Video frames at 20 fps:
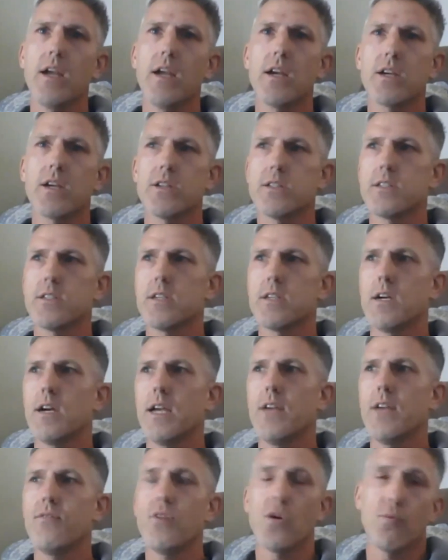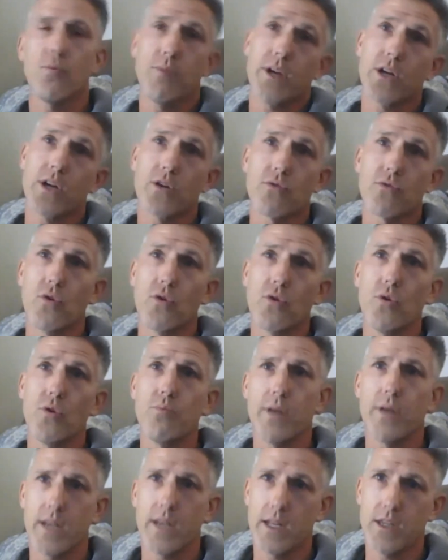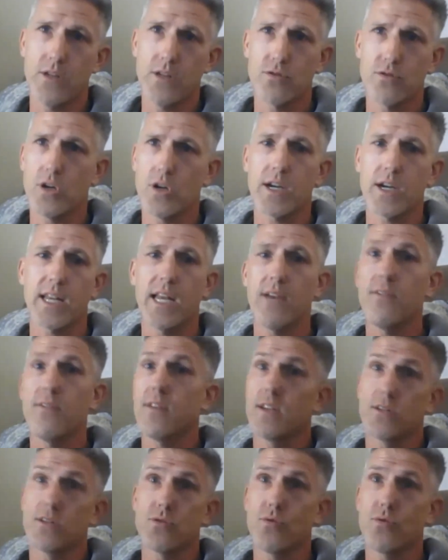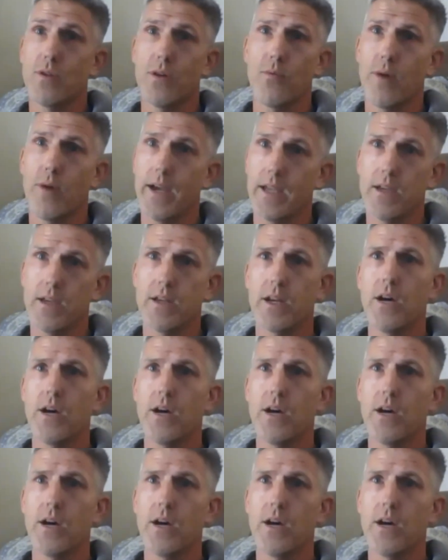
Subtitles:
because if you're a bigger group and you're talking even a 20-way,